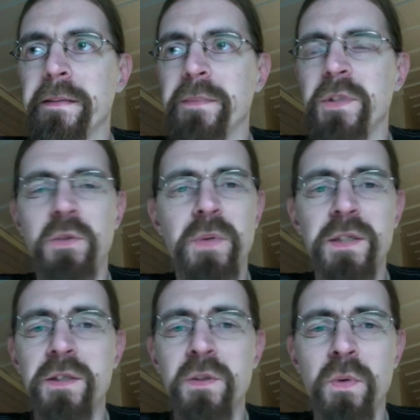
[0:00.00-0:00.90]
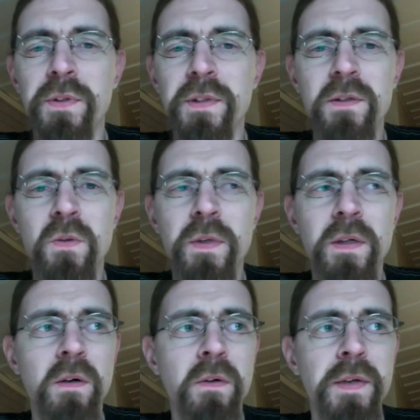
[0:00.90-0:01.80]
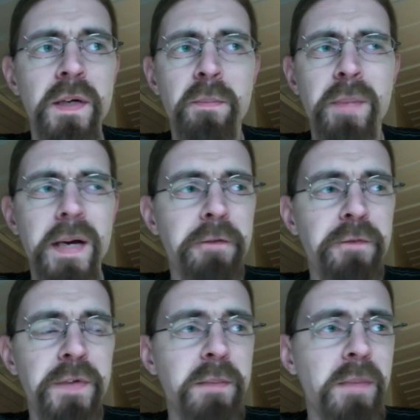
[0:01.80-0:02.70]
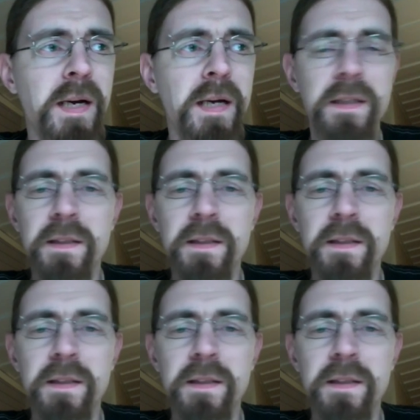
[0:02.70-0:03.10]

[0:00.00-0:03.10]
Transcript: Strange noises going on there, bad feedback.